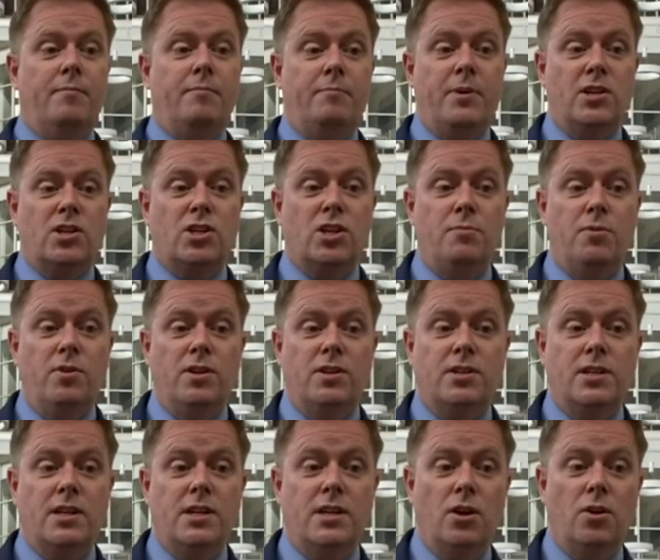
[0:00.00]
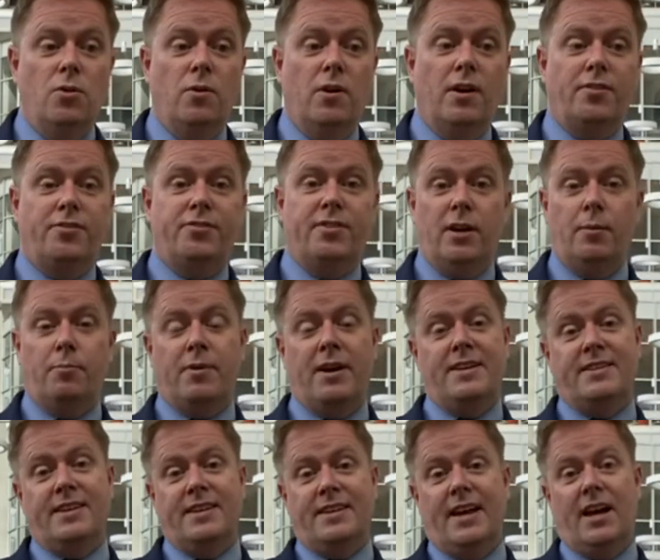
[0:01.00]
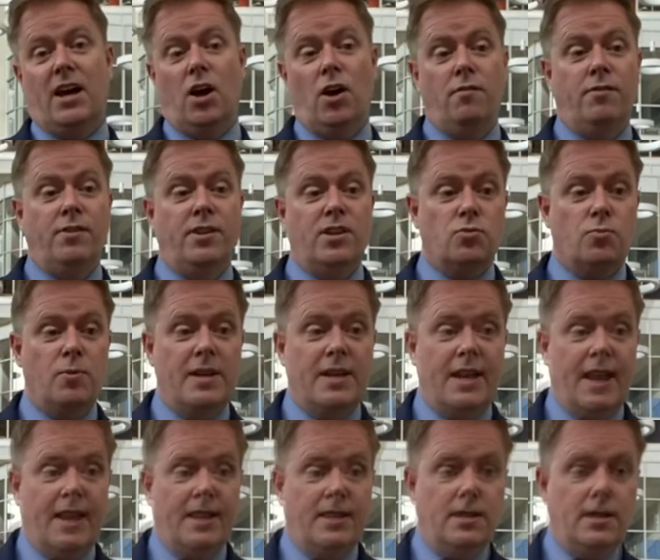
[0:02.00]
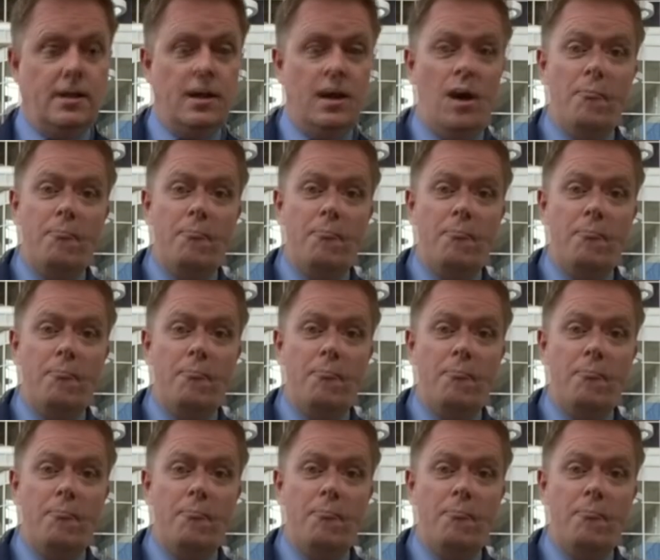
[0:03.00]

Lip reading: Bish community who are celebrating that over this weekend. A